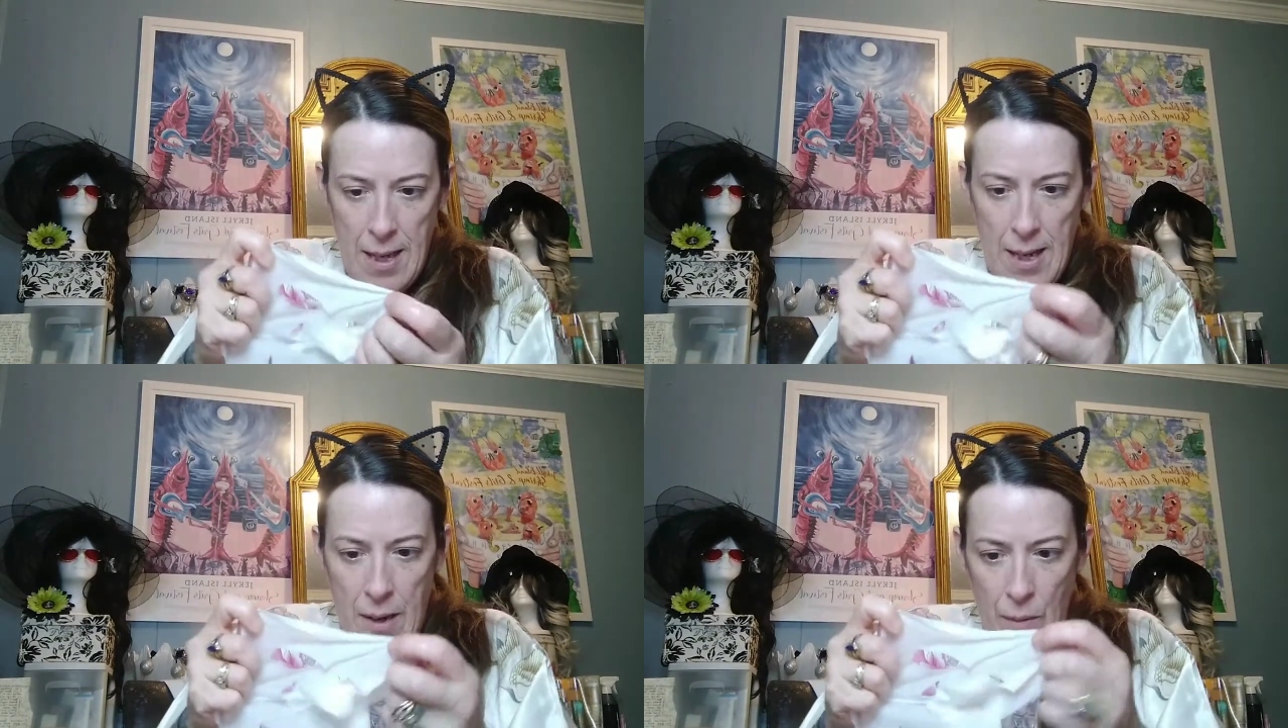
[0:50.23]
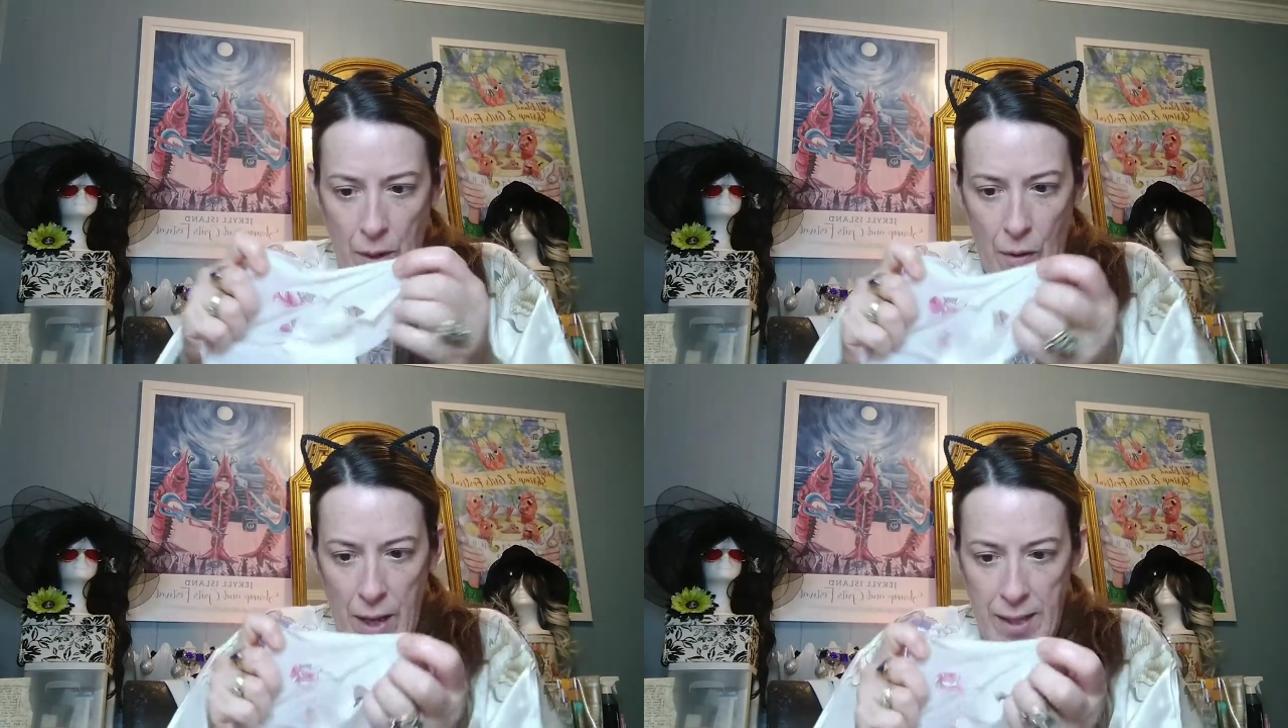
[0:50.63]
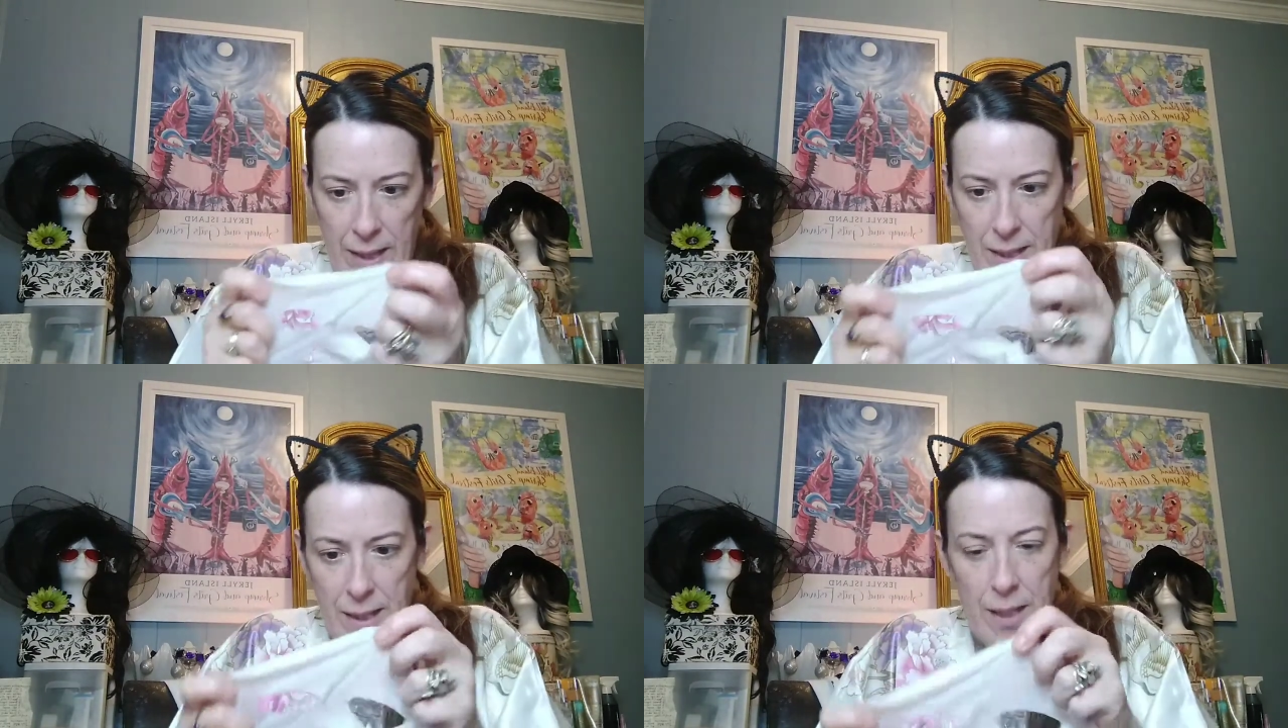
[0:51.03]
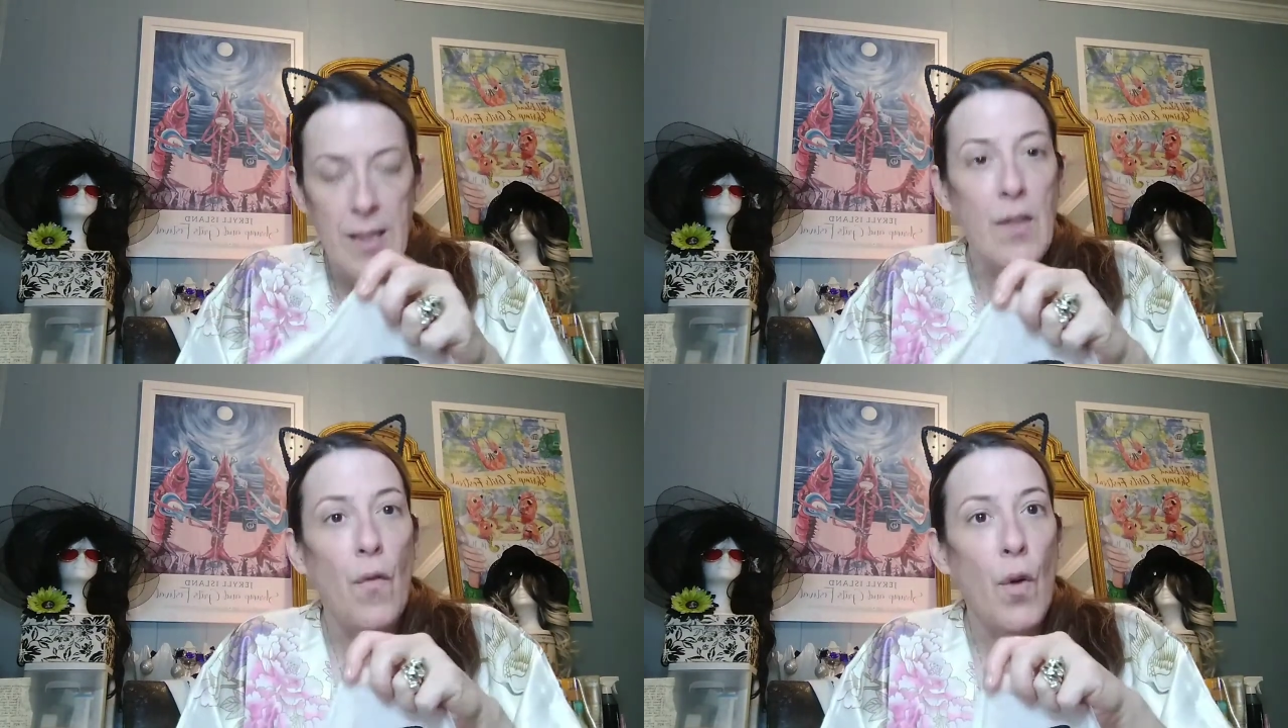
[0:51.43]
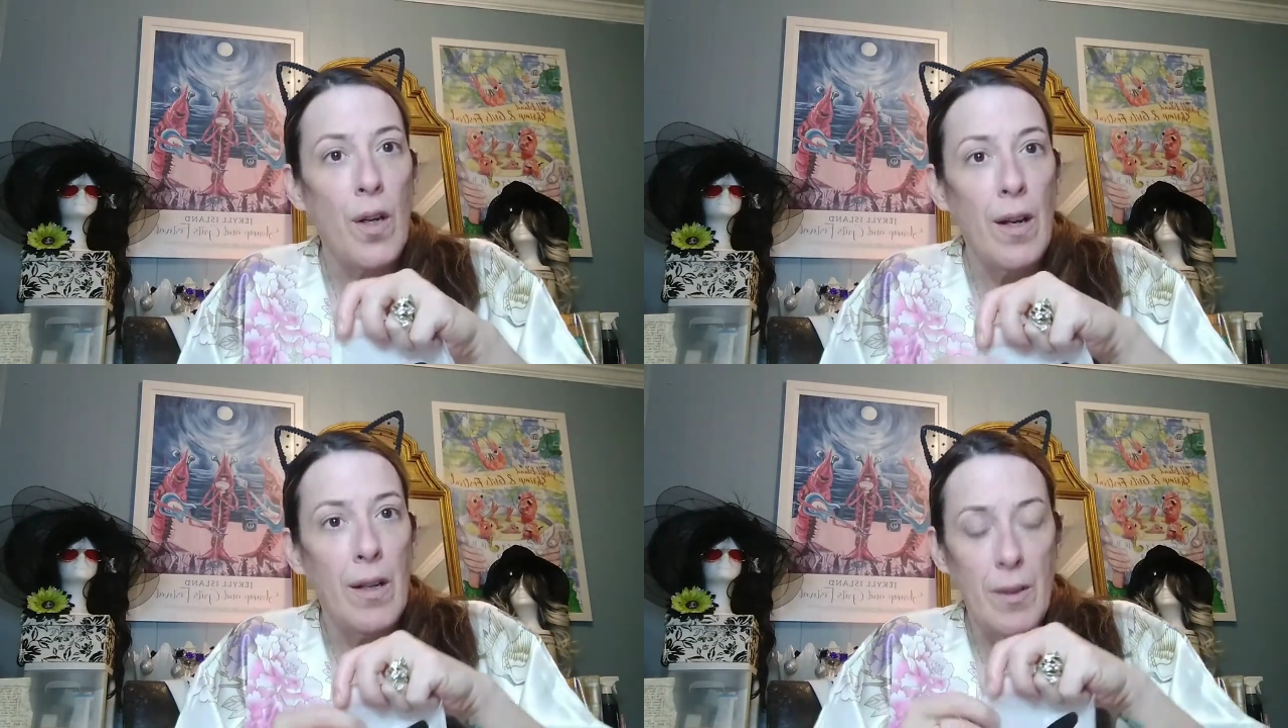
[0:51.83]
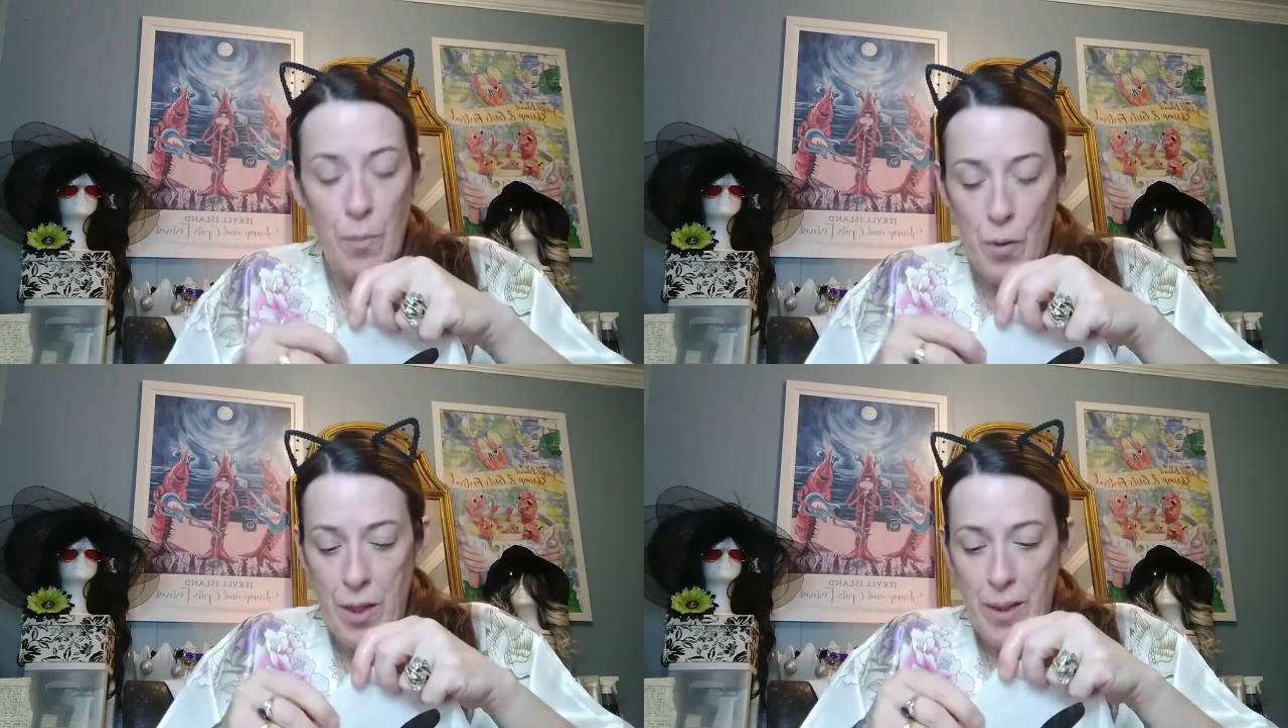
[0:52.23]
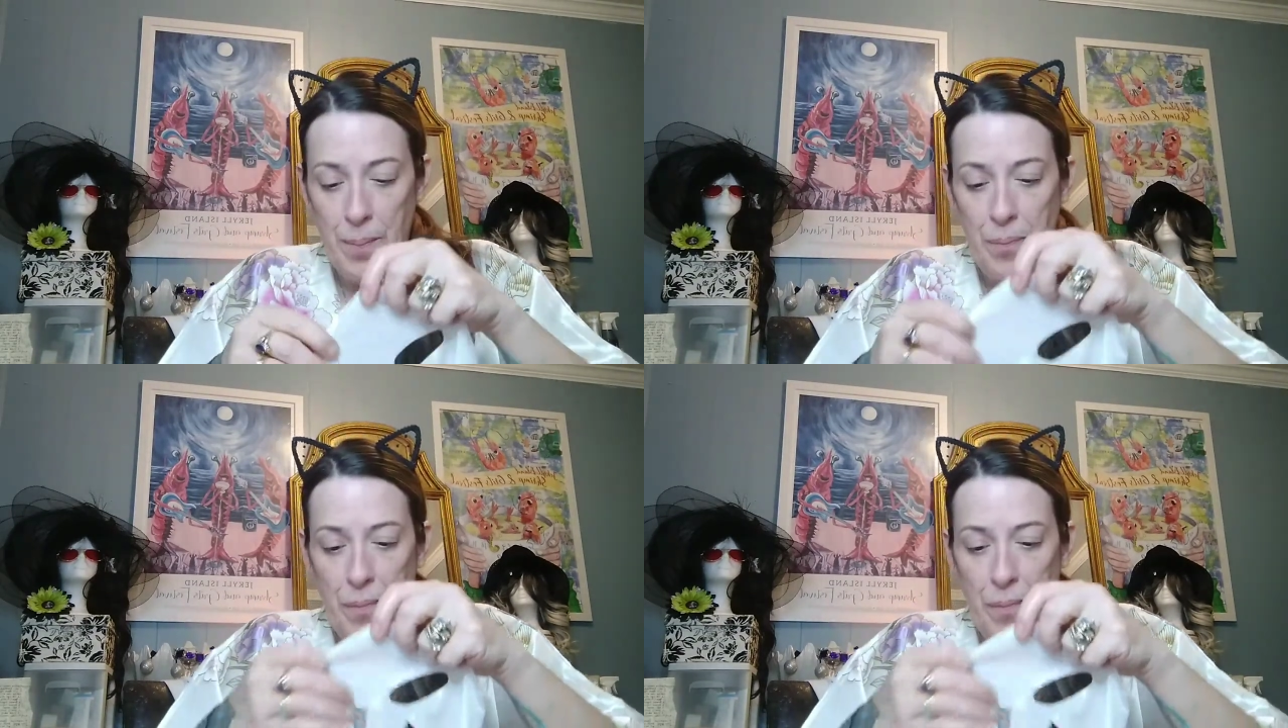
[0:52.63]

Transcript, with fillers: and I want to go ahead and get this done. It's four o'clock in the morning.